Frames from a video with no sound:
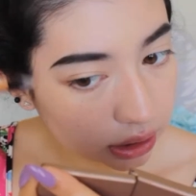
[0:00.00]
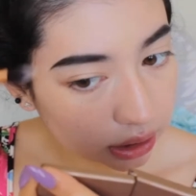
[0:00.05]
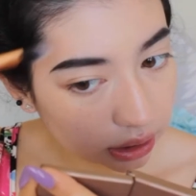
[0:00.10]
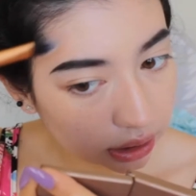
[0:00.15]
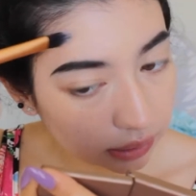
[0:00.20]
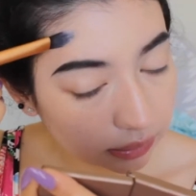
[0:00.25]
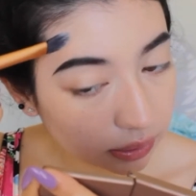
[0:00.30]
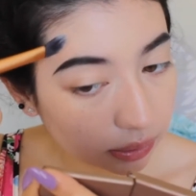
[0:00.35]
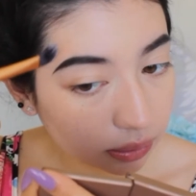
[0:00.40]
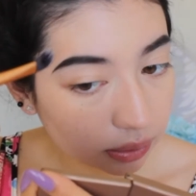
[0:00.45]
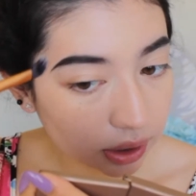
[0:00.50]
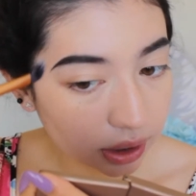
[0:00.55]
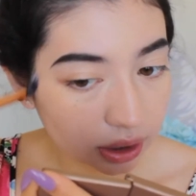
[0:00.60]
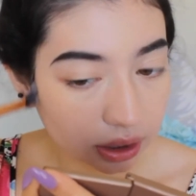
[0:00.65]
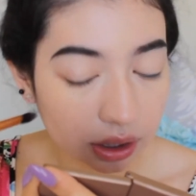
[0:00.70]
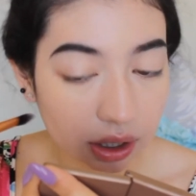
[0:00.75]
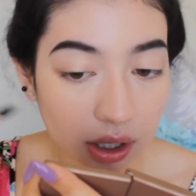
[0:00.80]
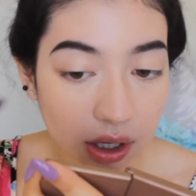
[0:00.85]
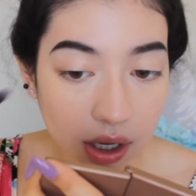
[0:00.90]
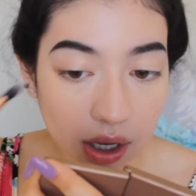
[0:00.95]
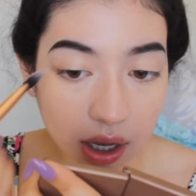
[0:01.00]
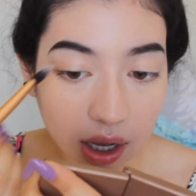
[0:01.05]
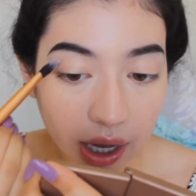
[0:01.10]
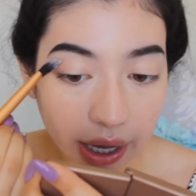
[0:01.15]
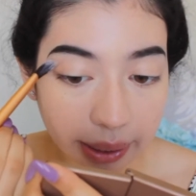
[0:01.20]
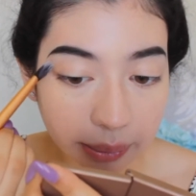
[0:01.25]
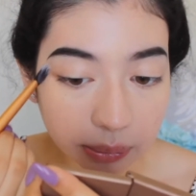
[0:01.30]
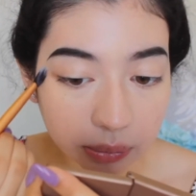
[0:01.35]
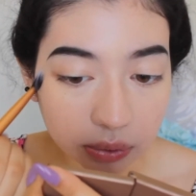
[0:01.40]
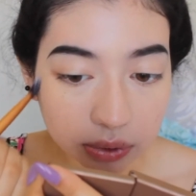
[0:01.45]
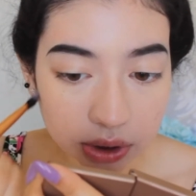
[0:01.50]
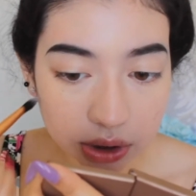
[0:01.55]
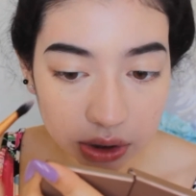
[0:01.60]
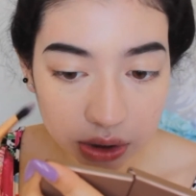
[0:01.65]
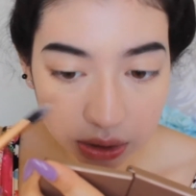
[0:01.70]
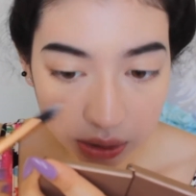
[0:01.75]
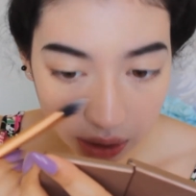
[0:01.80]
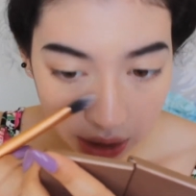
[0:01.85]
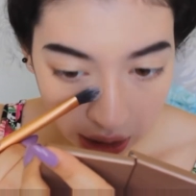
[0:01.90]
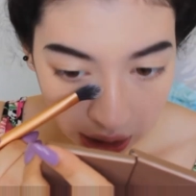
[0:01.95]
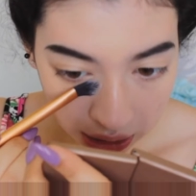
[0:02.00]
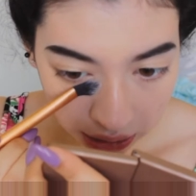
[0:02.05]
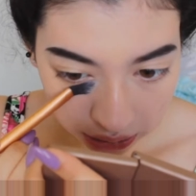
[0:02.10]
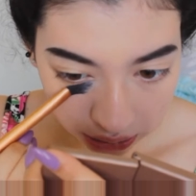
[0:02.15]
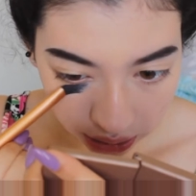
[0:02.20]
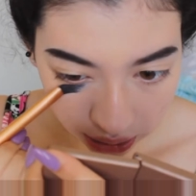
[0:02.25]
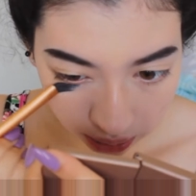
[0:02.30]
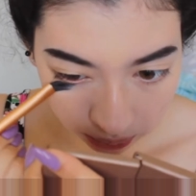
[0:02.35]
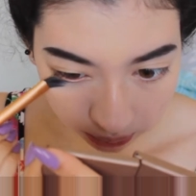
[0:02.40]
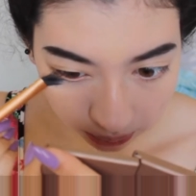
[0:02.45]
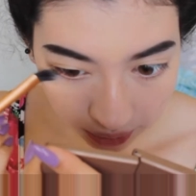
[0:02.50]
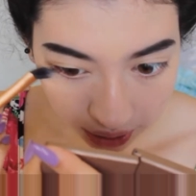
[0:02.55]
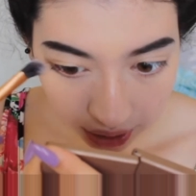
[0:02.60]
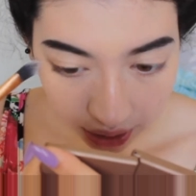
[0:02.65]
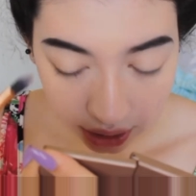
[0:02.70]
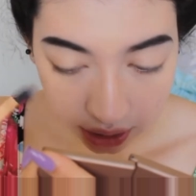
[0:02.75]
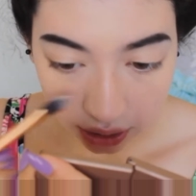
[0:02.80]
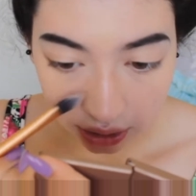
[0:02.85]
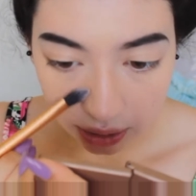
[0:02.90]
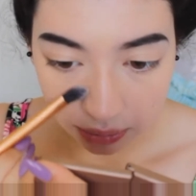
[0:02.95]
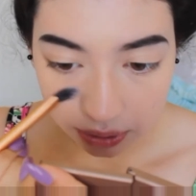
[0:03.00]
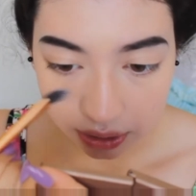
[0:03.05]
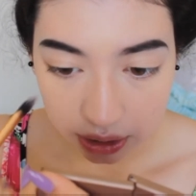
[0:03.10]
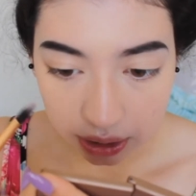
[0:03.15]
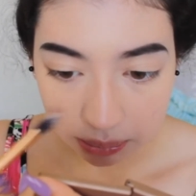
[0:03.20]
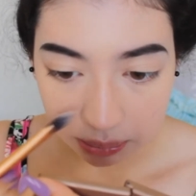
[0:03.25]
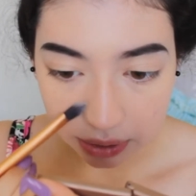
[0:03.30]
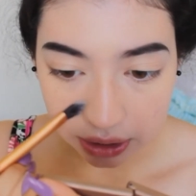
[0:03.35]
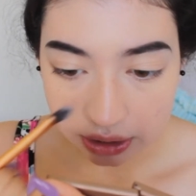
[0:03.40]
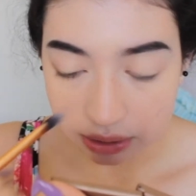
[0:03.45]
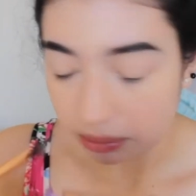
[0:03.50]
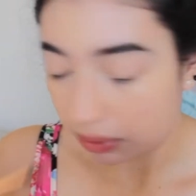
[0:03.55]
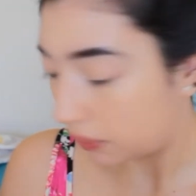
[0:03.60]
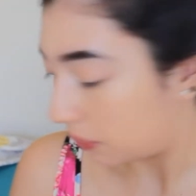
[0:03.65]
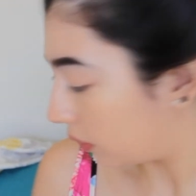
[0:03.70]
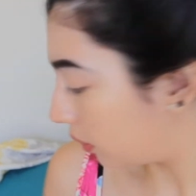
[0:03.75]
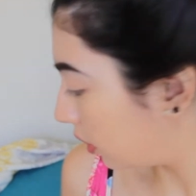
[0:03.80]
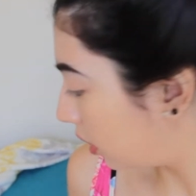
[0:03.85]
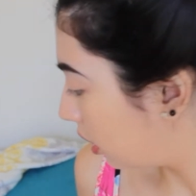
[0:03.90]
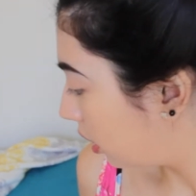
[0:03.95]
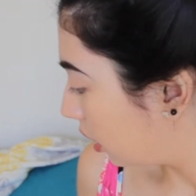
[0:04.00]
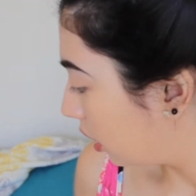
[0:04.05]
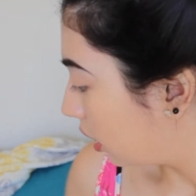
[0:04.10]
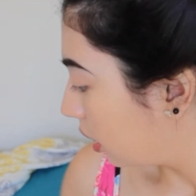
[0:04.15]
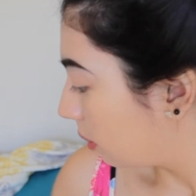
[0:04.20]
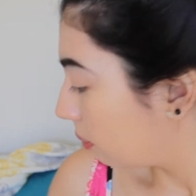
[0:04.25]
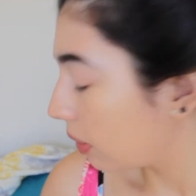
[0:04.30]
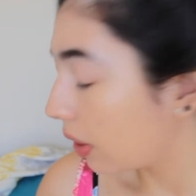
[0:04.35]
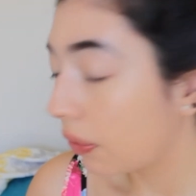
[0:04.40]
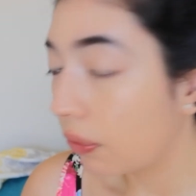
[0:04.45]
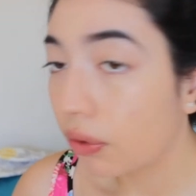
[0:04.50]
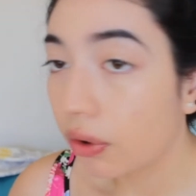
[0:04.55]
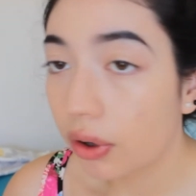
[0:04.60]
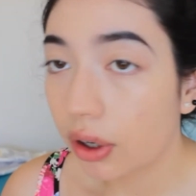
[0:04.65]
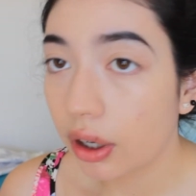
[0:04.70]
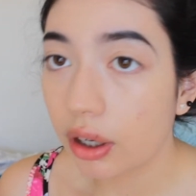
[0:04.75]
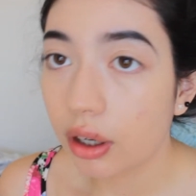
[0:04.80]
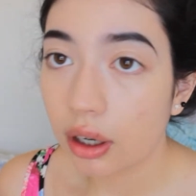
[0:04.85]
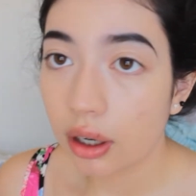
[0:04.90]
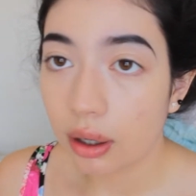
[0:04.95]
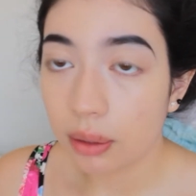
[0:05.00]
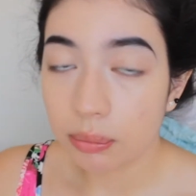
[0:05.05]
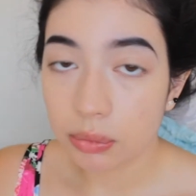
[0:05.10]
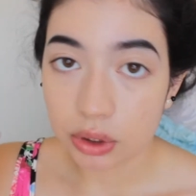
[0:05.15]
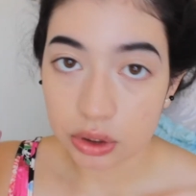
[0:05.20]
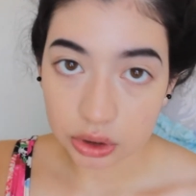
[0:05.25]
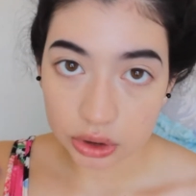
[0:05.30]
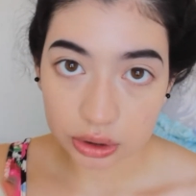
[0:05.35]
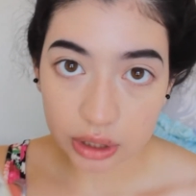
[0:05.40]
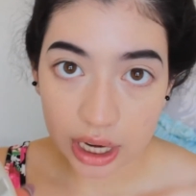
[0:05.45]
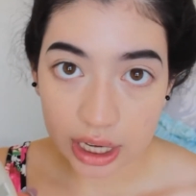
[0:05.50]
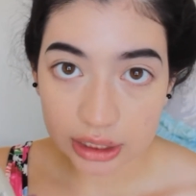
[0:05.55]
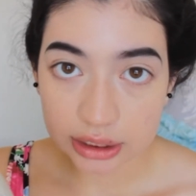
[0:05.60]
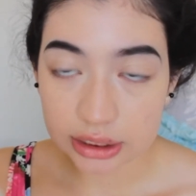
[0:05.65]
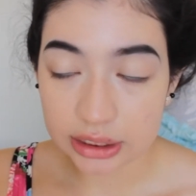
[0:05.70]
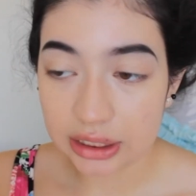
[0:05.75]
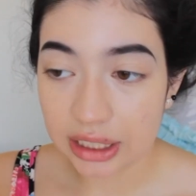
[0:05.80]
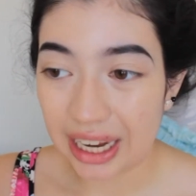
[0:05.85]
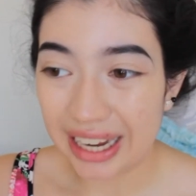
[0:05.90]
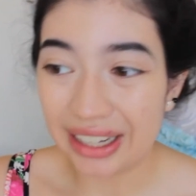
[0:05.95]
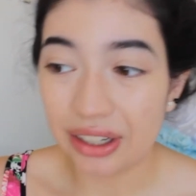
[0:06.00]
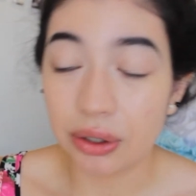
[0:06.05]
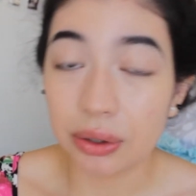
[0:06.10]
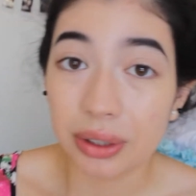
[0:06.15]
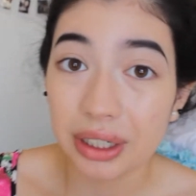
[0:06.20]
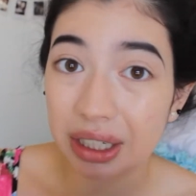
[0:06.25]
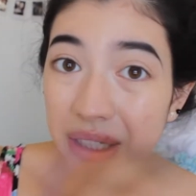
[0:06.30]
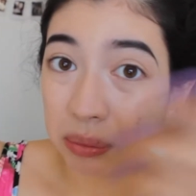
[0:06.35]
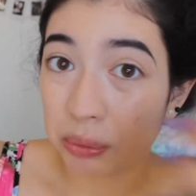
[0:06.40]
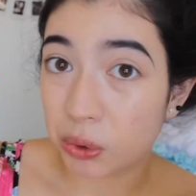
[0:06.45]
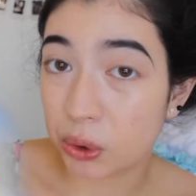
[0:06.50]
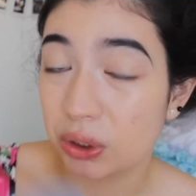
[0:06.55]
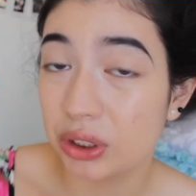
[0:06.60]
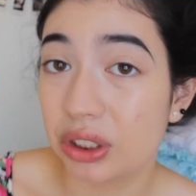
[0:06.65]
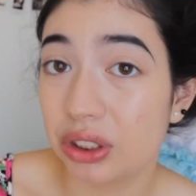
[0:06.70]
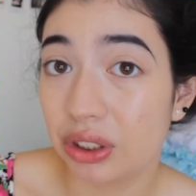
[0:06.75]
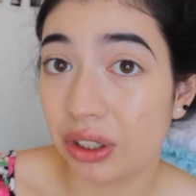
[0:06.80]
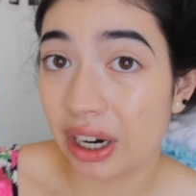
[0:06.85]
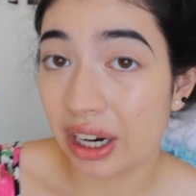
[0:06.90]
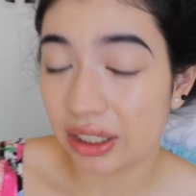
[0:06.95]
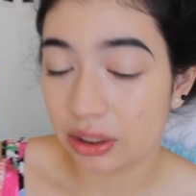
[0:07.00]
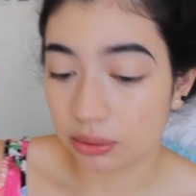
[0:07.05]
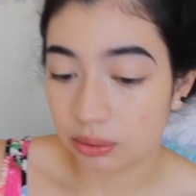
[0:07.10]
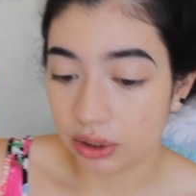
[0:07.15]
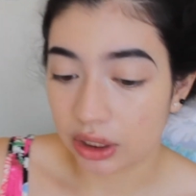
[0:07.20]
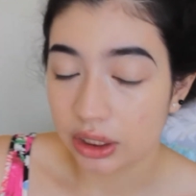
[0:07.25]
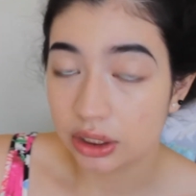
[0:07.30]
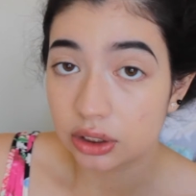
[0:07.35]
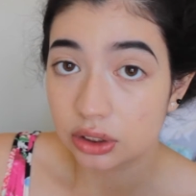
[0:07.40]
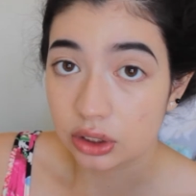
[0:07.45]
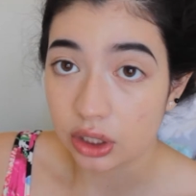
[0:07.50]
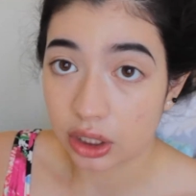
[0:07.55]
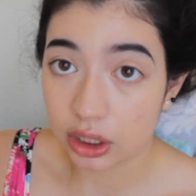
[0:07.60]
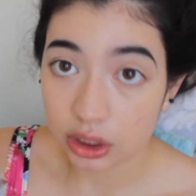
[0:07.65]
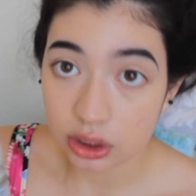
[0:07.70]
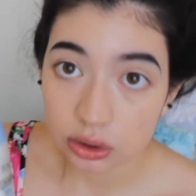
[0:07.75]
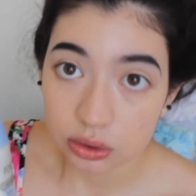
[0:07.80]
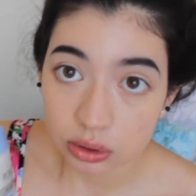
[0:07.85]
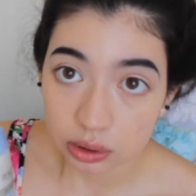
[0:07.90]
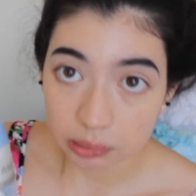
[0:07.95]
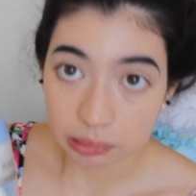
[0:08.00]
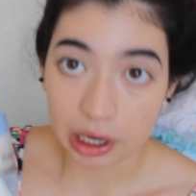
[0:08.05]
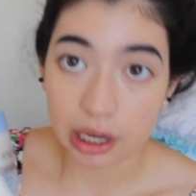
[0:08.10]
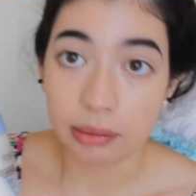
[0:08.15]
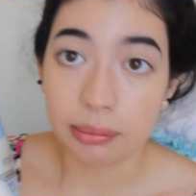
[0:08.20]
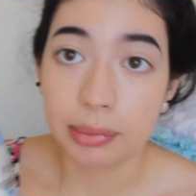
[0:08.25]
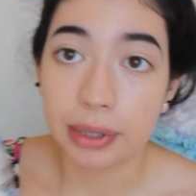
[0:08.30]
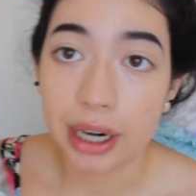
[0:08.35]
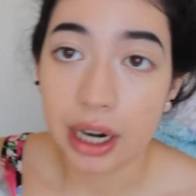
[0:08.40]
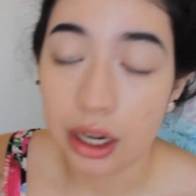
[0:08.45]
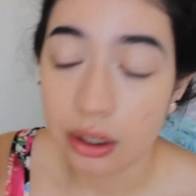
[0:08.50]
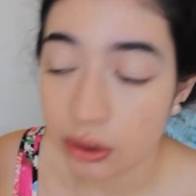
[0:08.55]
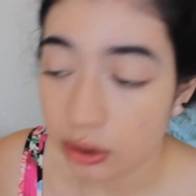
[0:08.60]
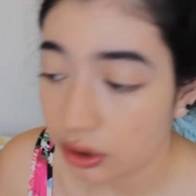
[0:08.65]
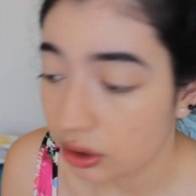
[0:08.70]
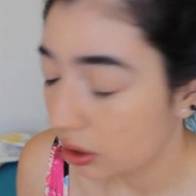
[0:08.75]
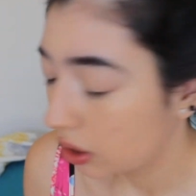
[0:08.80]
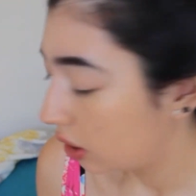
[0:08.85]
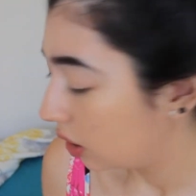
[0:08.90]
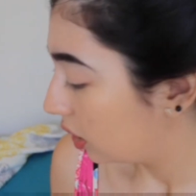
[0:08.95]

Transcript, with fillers: Even when I moisturize, I wait and everything, because before Before moisturizing, I already moisturized when I started doing my brows,